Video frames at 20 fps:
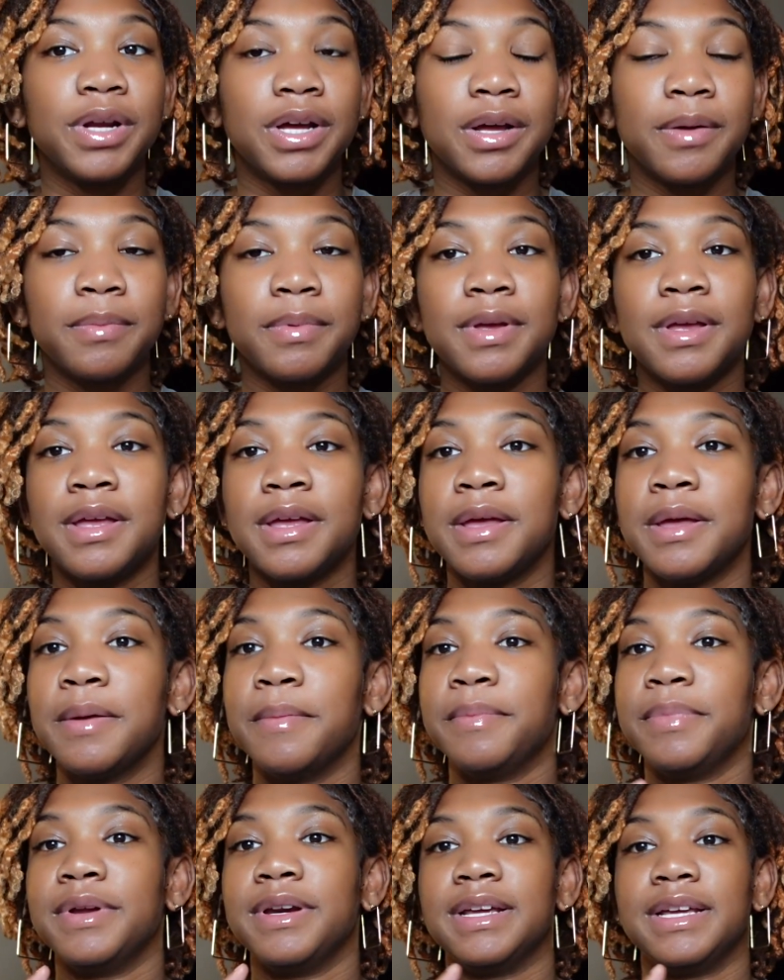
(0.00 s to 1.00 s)
up,
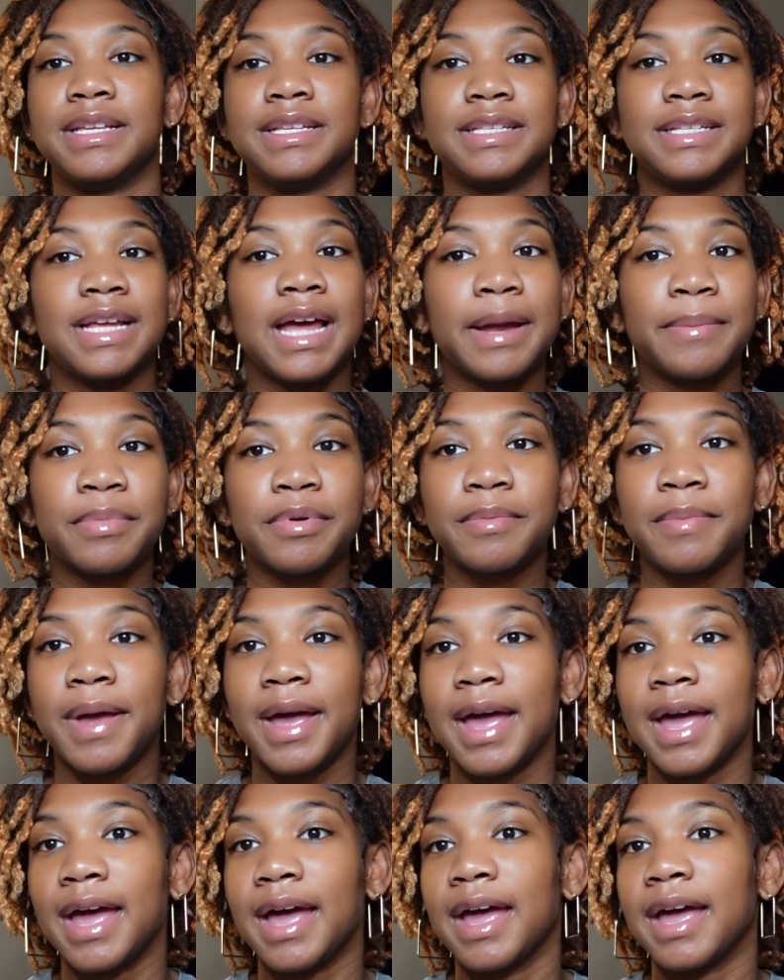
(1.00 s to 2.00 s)
put in his diaper
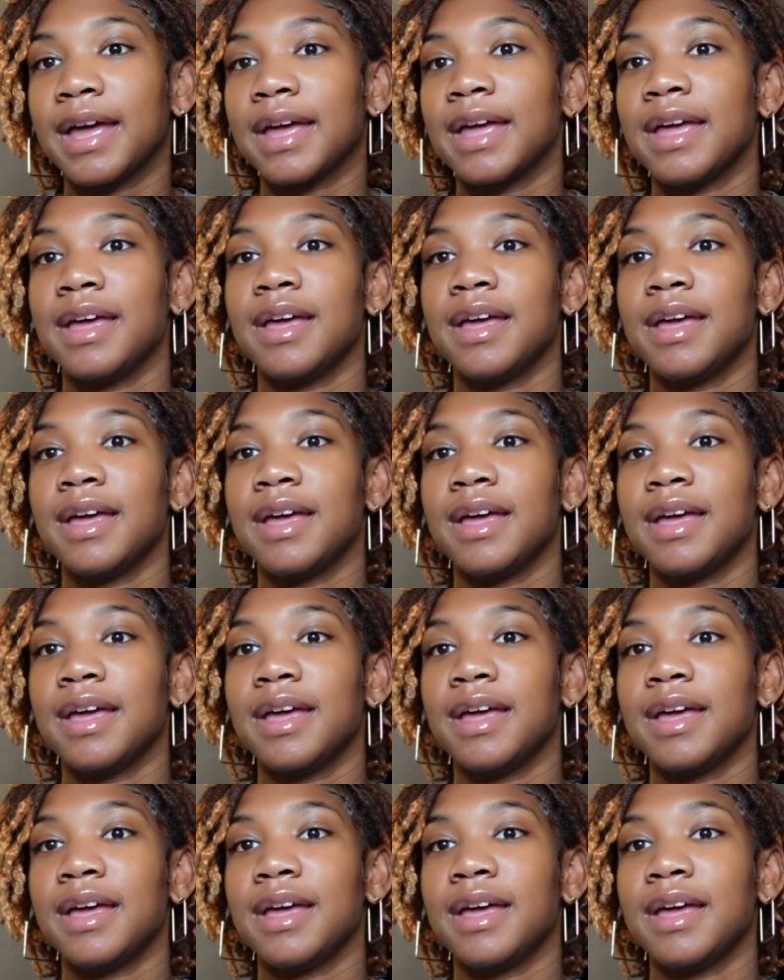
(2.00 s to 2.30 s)
bag,